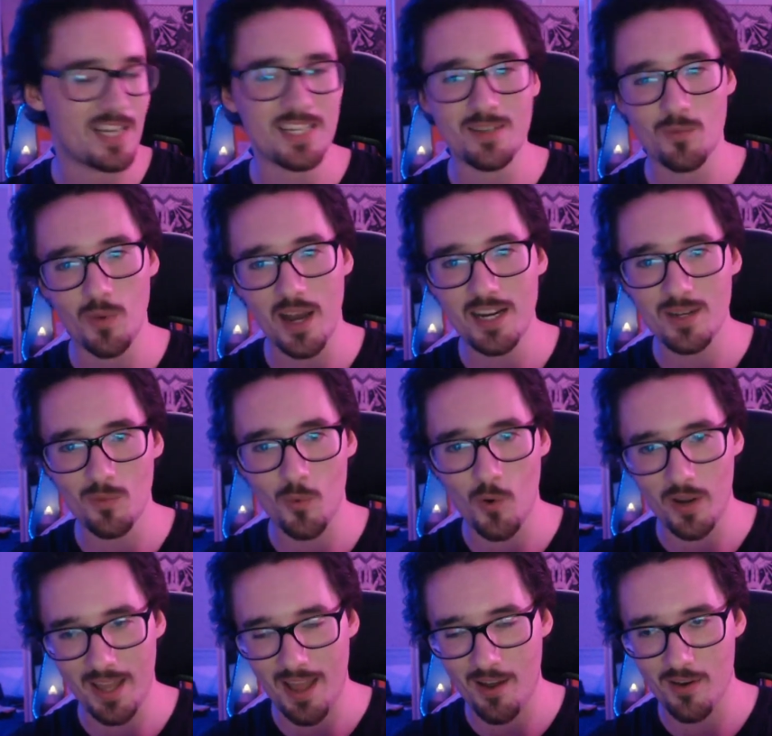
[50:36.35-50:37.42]
didn't
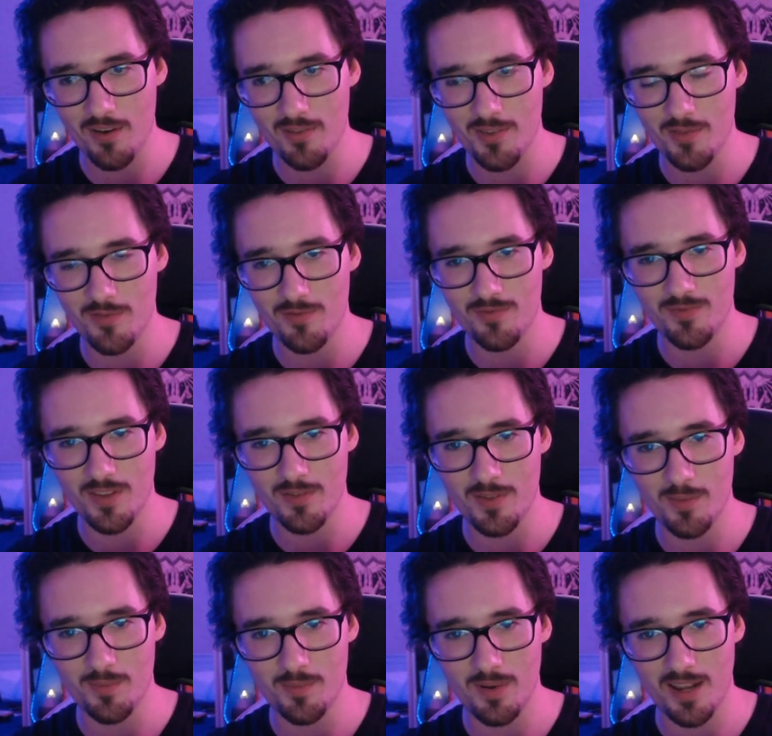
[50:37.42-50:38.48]
walk out of
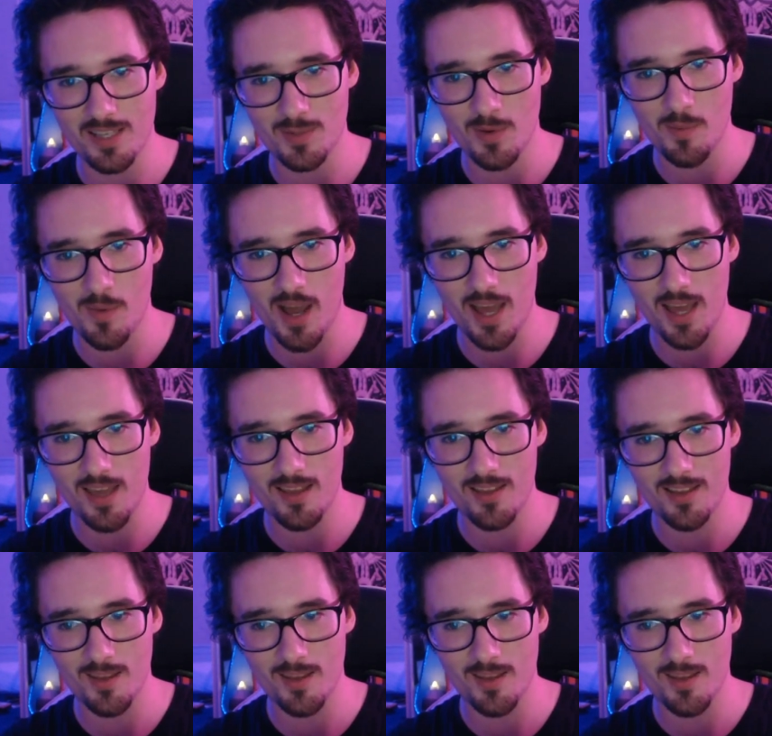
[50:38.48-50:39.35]
the place where my